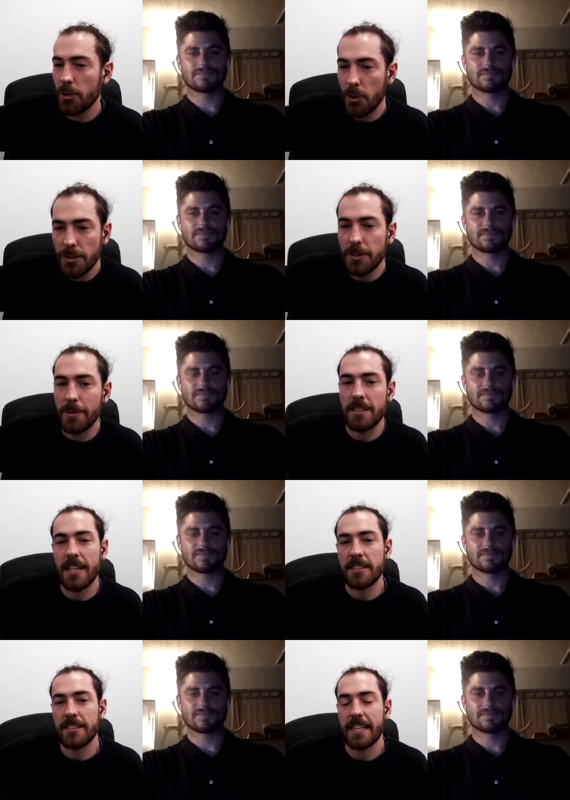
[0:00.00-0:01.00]
Speaker 1: you're doing
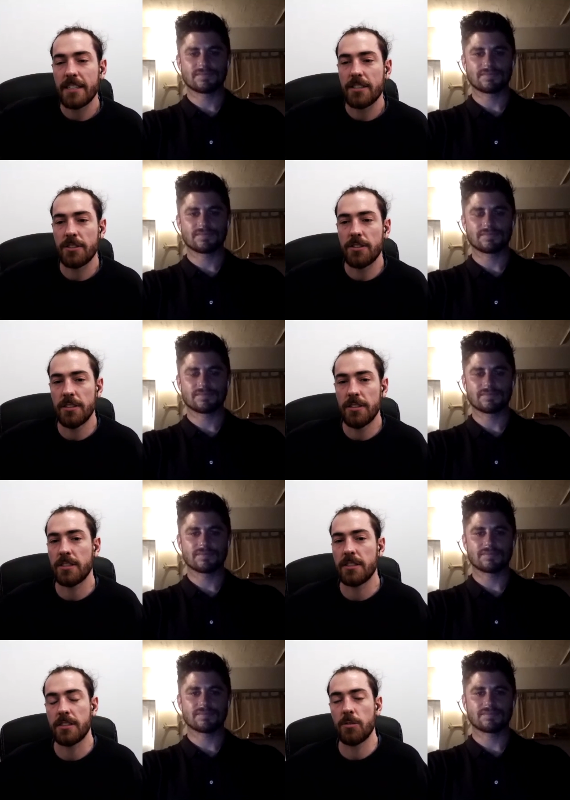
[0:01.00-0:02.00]
sounds like it's
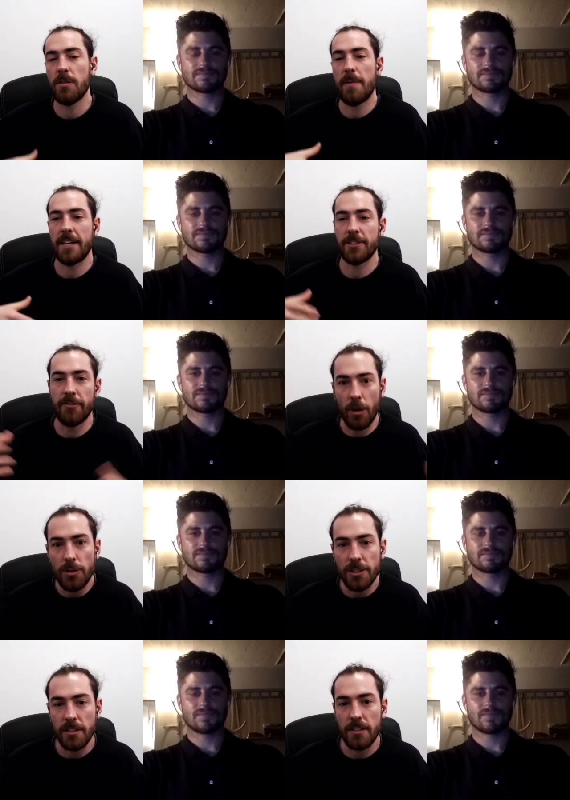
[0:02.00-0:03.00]
it's just all about
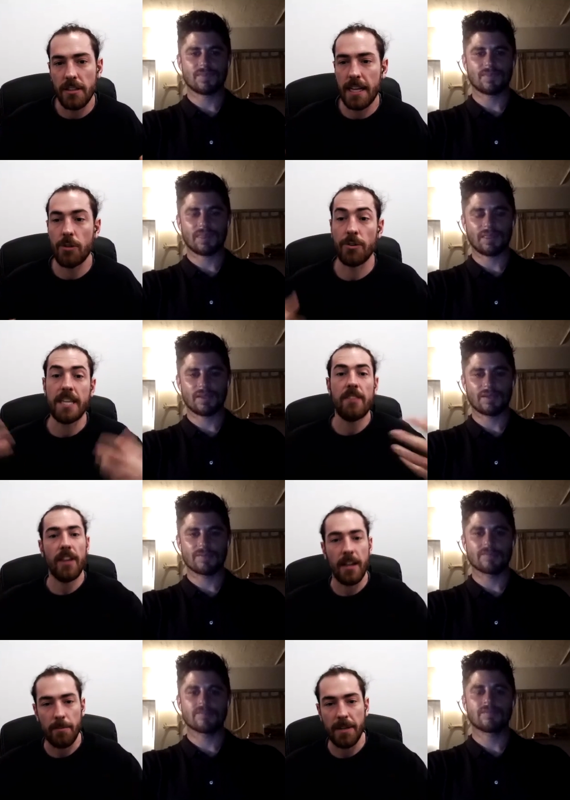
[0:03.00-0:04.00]
devotion like you're
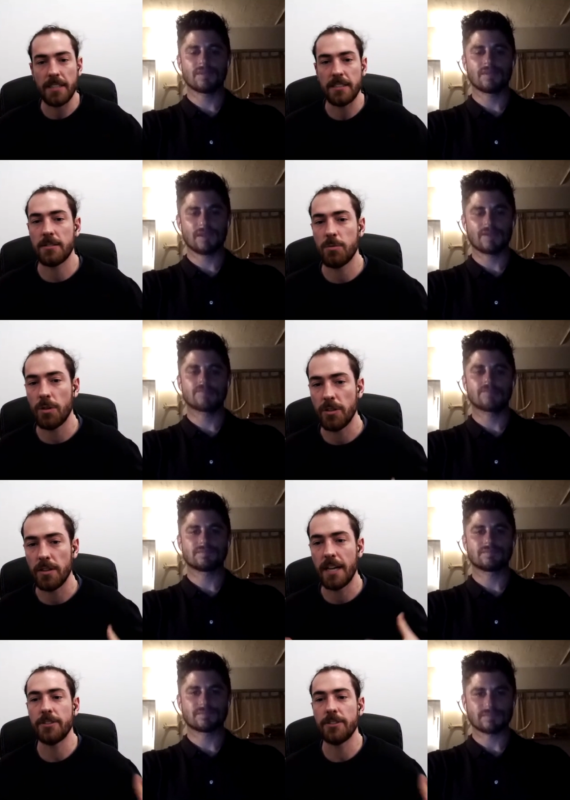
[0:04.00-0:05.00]
giving because it's what you
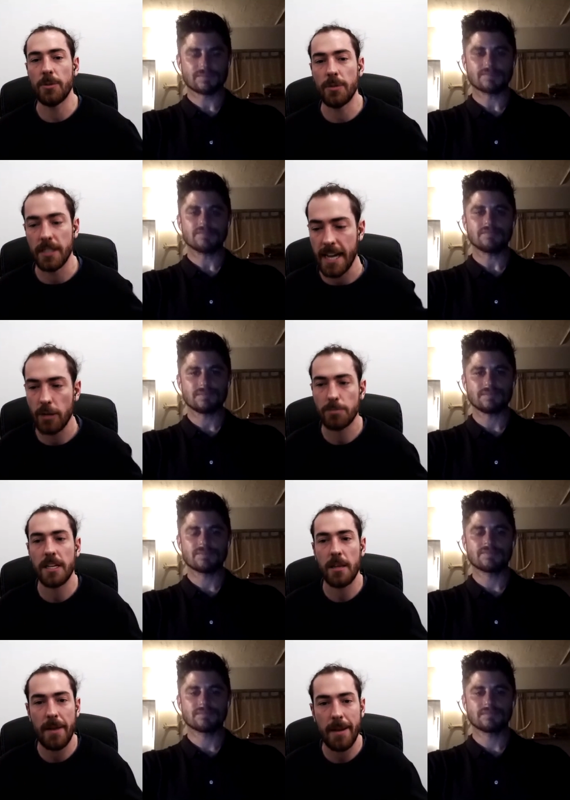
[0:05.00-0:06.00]
love to do and it helps
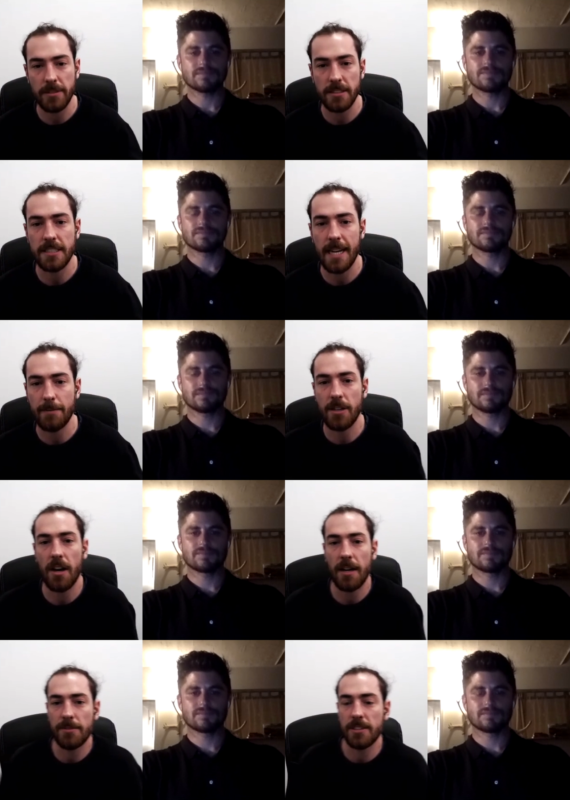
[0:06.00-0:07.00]
other people at the same
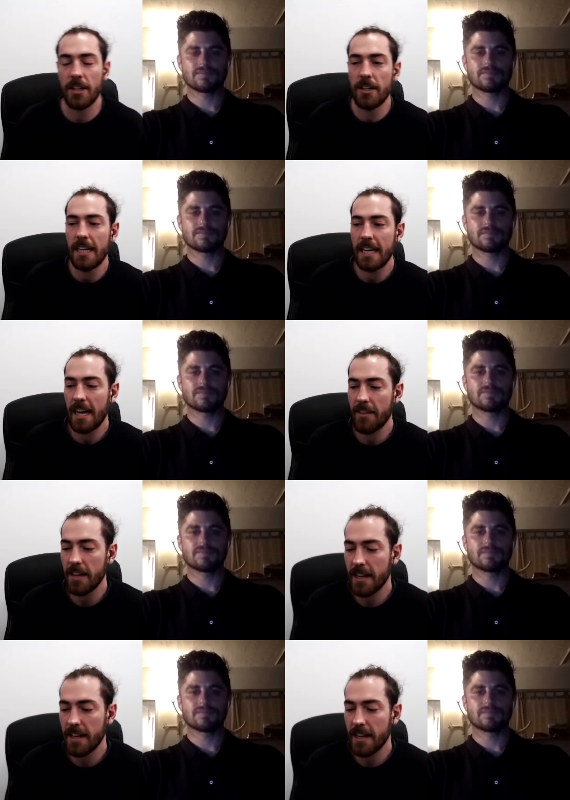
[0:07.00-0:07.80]
time so i think